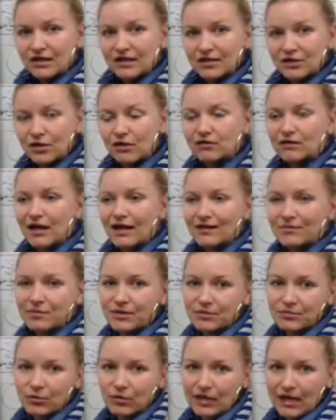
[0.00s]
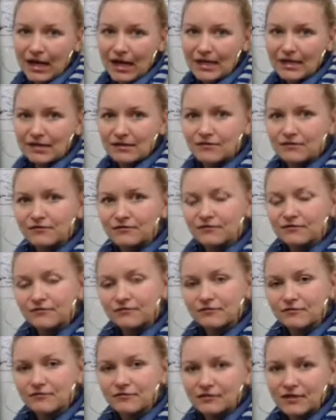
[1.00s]
you know, a lot of people kind of
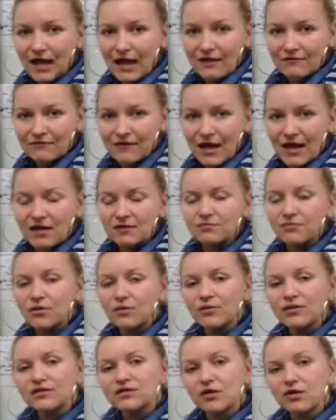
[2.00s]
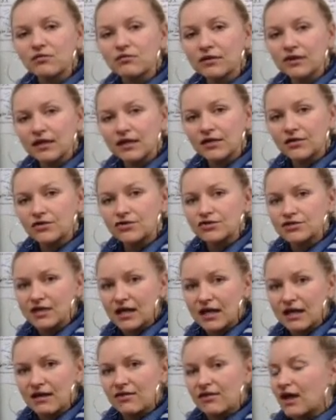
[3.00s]
laugh at, but we don't really
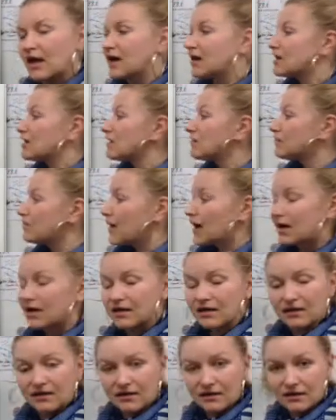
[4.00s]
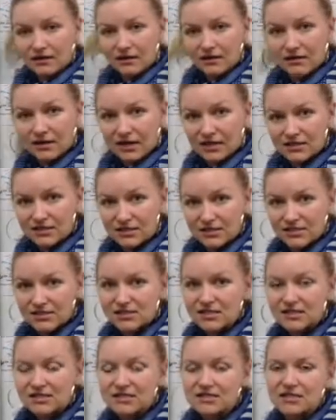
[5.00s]
understand that back in the
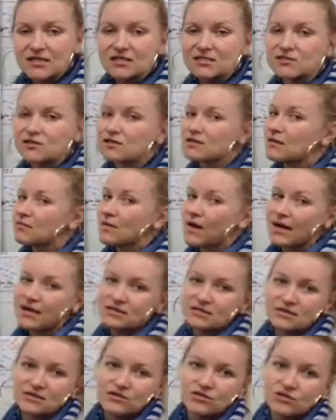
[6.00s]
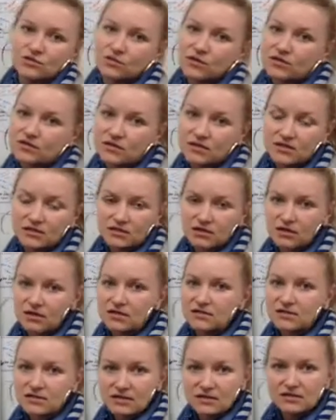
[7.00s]
1860s, the medicine just wasn't as good
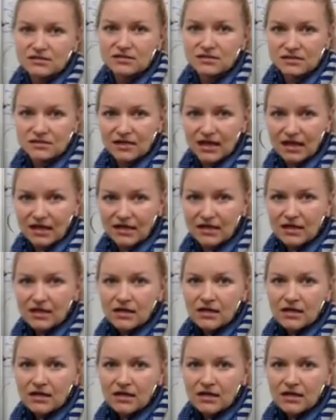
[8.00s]
as it is today.